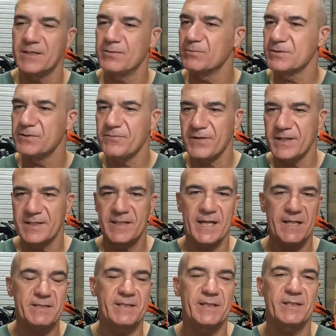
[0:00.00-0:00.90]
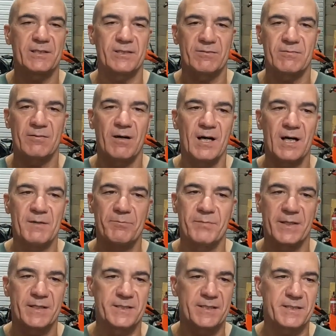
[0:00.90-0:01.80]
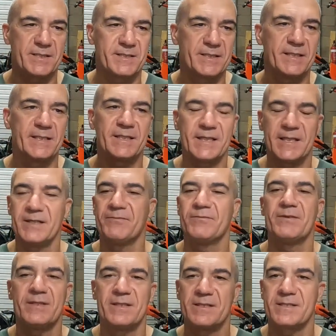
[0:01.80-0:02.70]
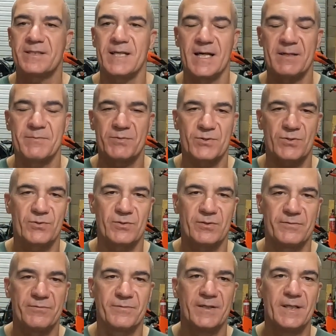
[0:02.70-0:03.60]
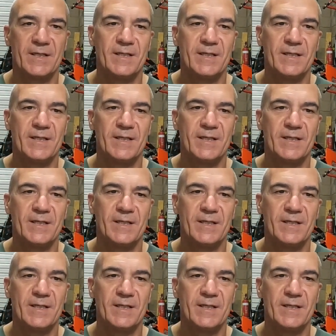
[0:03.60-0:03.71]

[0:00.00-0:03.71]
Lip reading: It was fantastic to ride, but it just didn't give you the same sort of